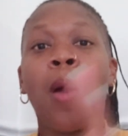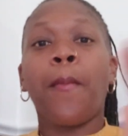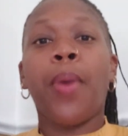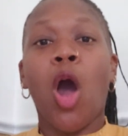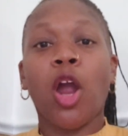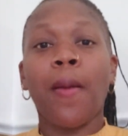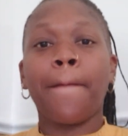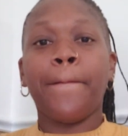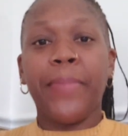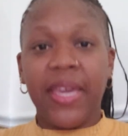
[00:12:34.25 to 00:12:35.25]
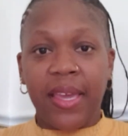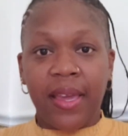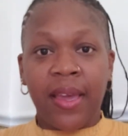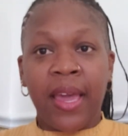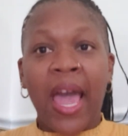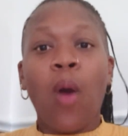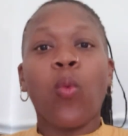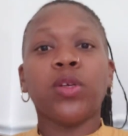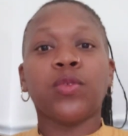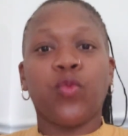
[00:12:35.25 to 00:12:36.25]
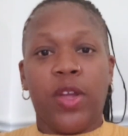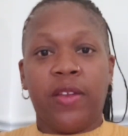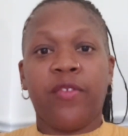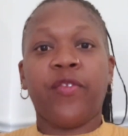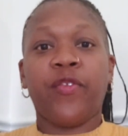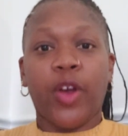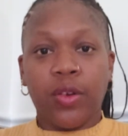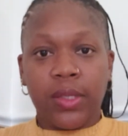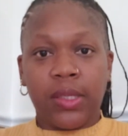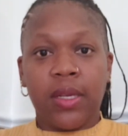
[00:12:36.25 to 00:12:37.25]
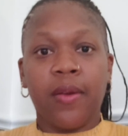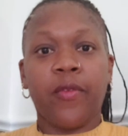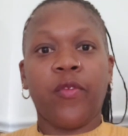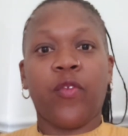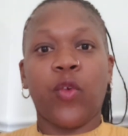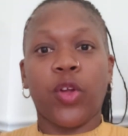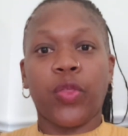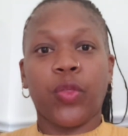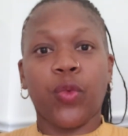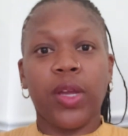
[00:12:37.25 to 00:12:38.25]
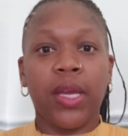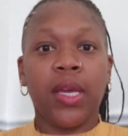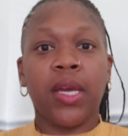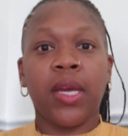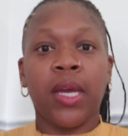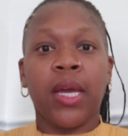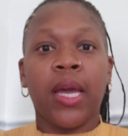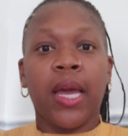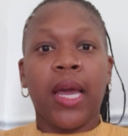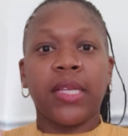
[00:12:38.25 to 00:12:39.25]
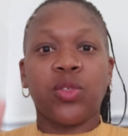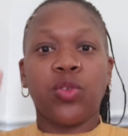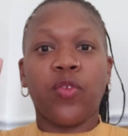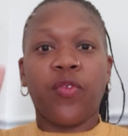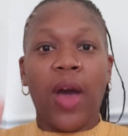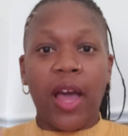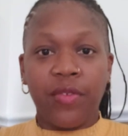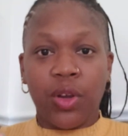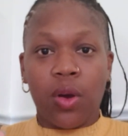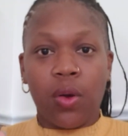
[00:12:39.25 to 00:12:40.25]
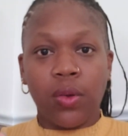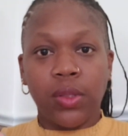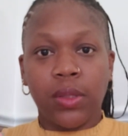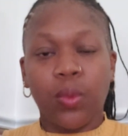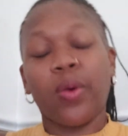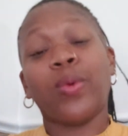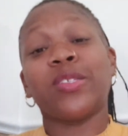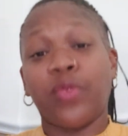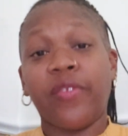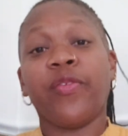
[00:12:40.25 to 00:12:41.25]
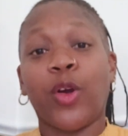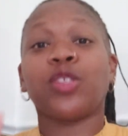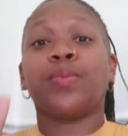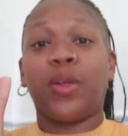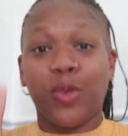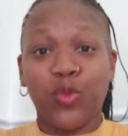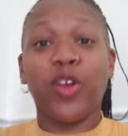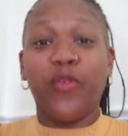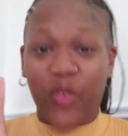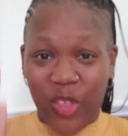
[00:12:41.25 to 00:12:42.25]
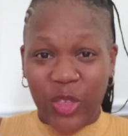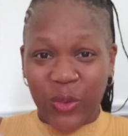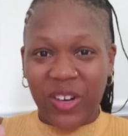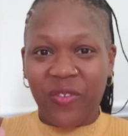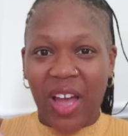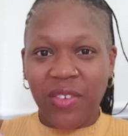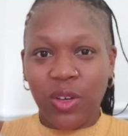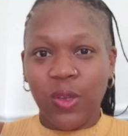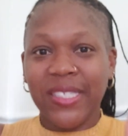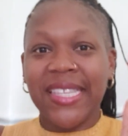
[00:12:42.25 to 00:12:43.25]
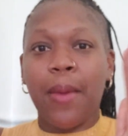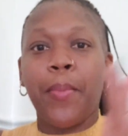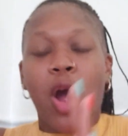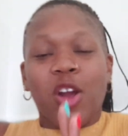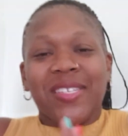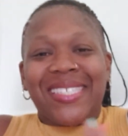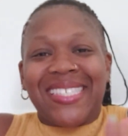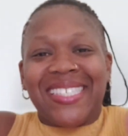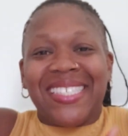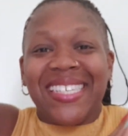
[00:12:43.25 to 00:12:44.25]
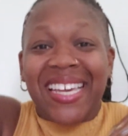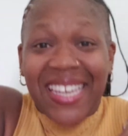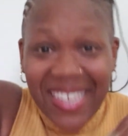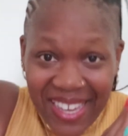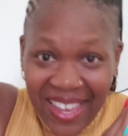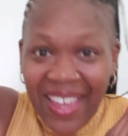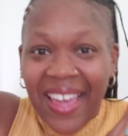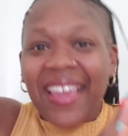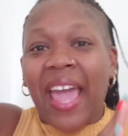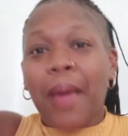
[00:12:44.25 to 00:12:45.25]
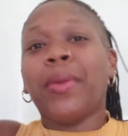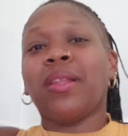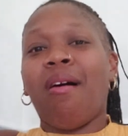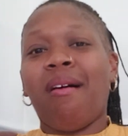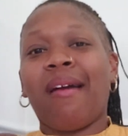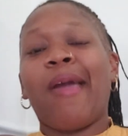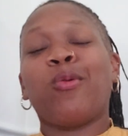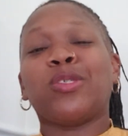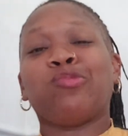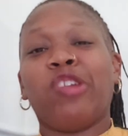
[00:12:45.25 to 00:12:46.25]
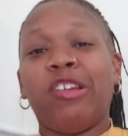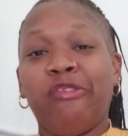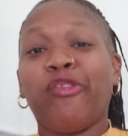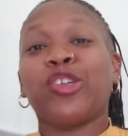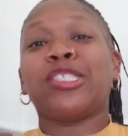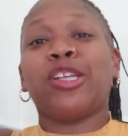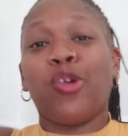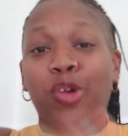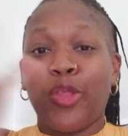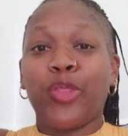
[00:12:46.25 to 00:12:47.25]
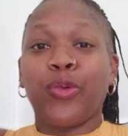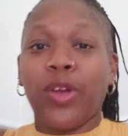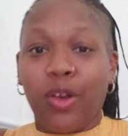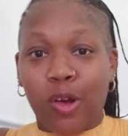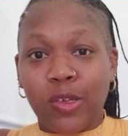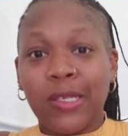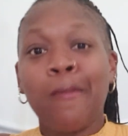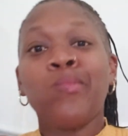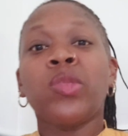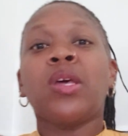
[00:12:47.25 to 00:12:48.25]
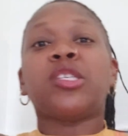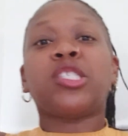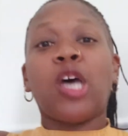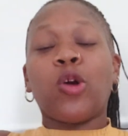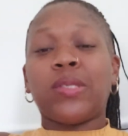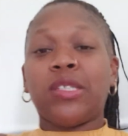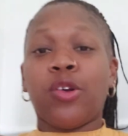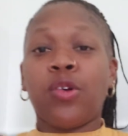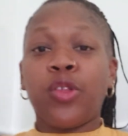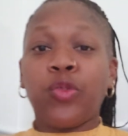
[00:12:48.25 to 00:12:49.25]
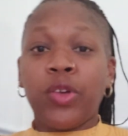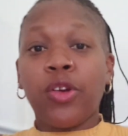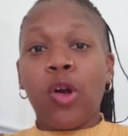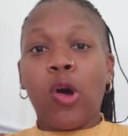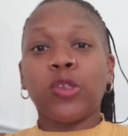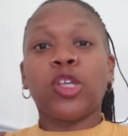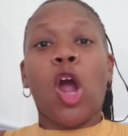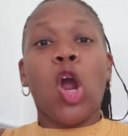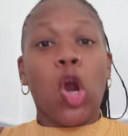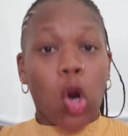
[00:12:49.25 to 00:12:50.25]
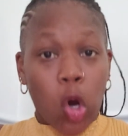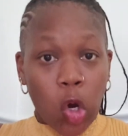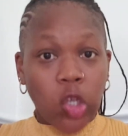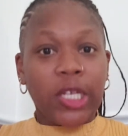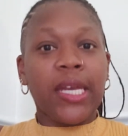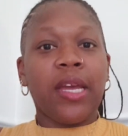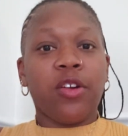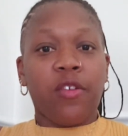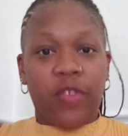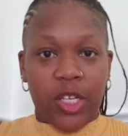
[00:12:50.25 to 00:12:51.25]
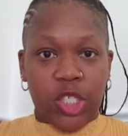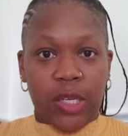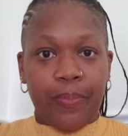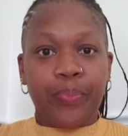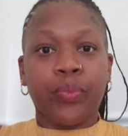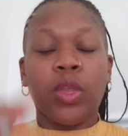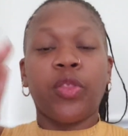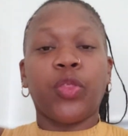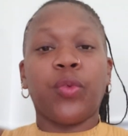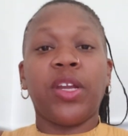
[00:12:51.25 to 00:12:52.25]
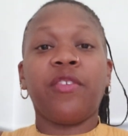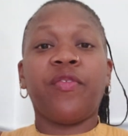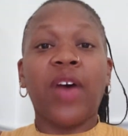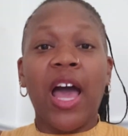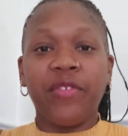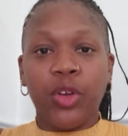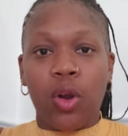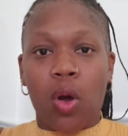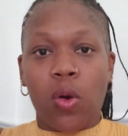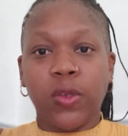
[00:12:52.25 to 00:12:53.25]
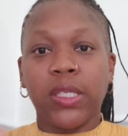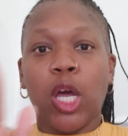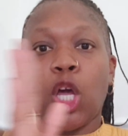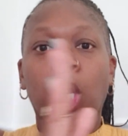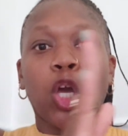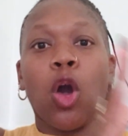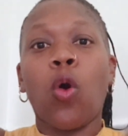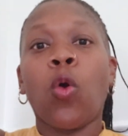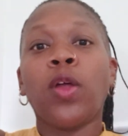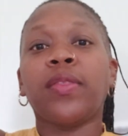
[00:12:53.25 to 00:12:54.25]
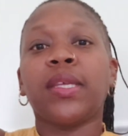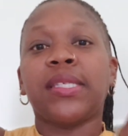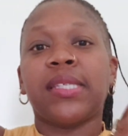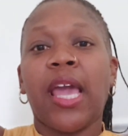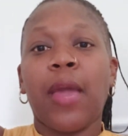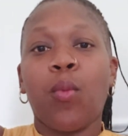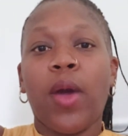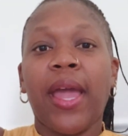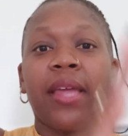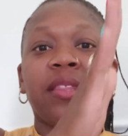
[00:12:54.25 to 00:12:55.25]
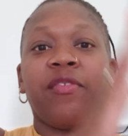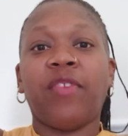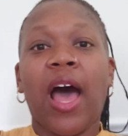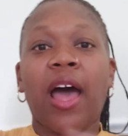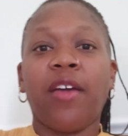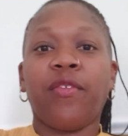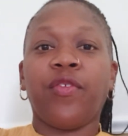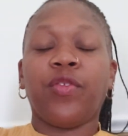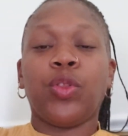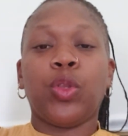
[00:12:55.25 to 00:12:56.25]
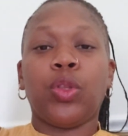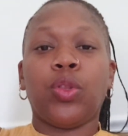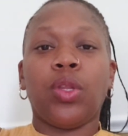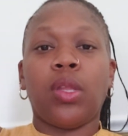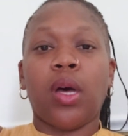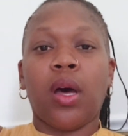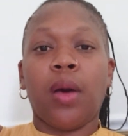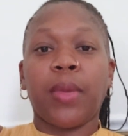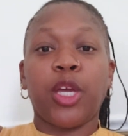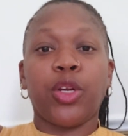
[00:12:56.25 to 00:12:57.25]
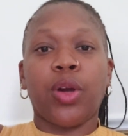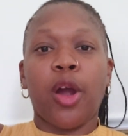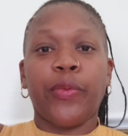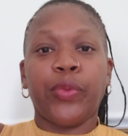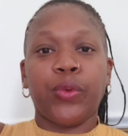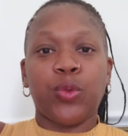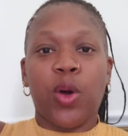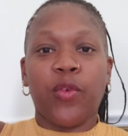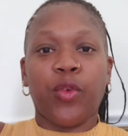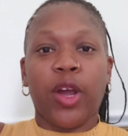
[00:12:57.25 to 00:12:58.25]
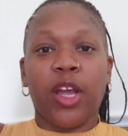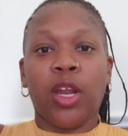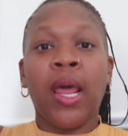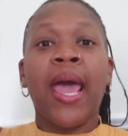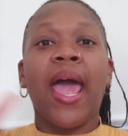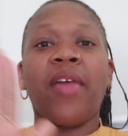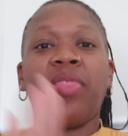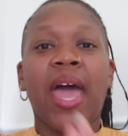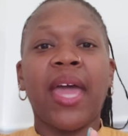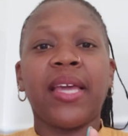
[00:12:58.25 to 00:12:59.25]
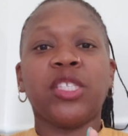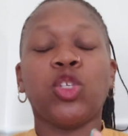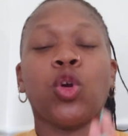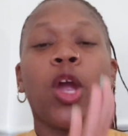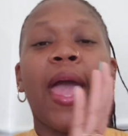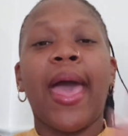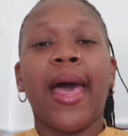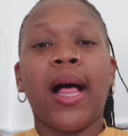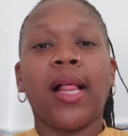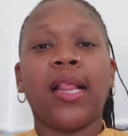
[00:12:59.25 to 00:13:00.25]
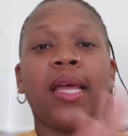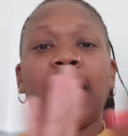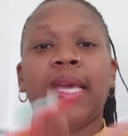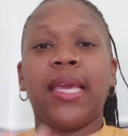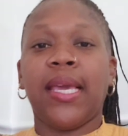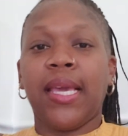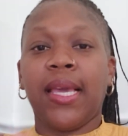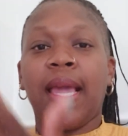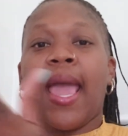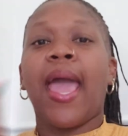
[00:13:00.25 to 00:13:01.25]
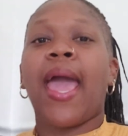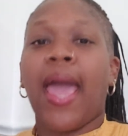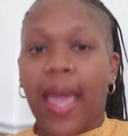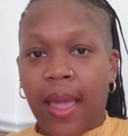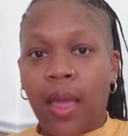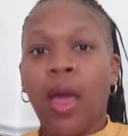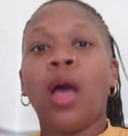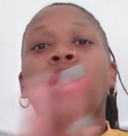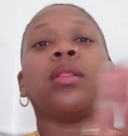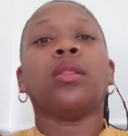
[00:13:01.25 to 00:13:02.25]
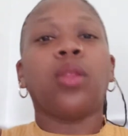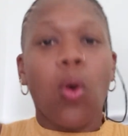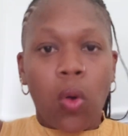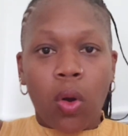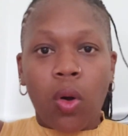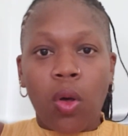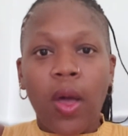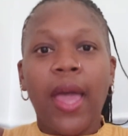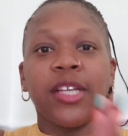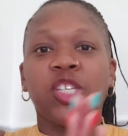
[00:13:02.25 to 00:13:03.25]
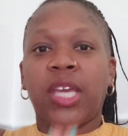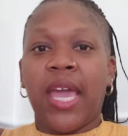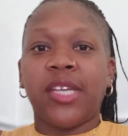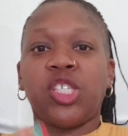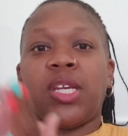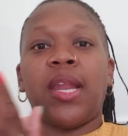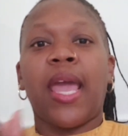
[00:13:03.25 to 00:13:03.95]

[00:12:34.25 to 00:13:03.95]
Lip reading: Part B, was written first for 3 to 5-year-olds. Well, it wasn't written first, but it was written for the 3 to 5-year-olds. Then Part C came along and was written for 0 to 3-year-olds. So 0 to 3-year-olds are early intervention. 3 to 5-year-olds go the same way, the kindergarten through 12th grade, and that is your LEA, Local Education